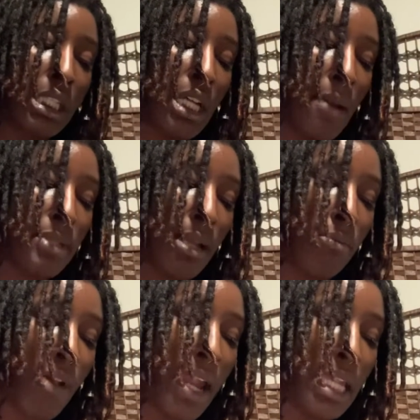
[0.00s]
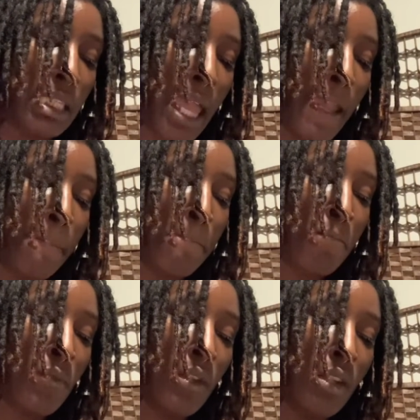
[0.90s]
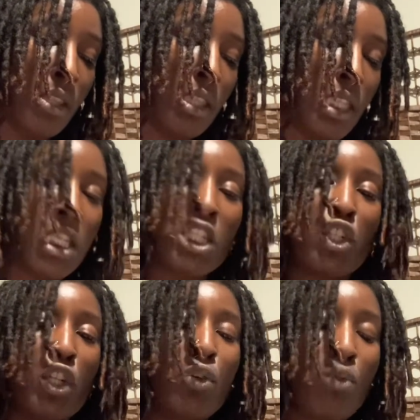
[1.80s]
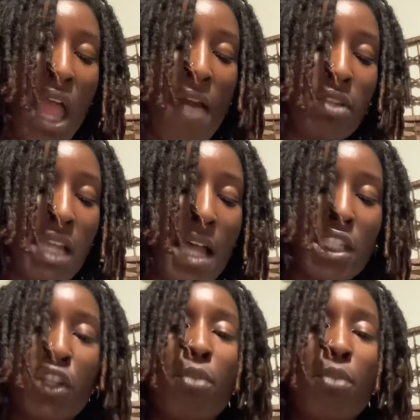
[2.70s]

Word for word: of Cups upright, it's like this is you advertising your